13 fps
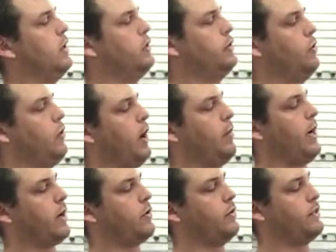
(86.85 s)
Two
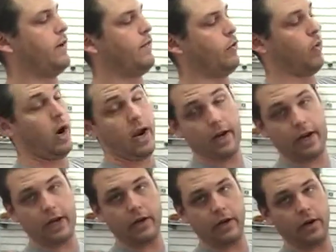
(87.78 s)
RBI Crew 7, Ryan
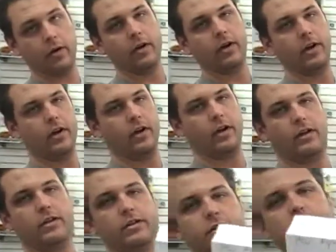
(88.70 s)
and Neil. Oh, watch out.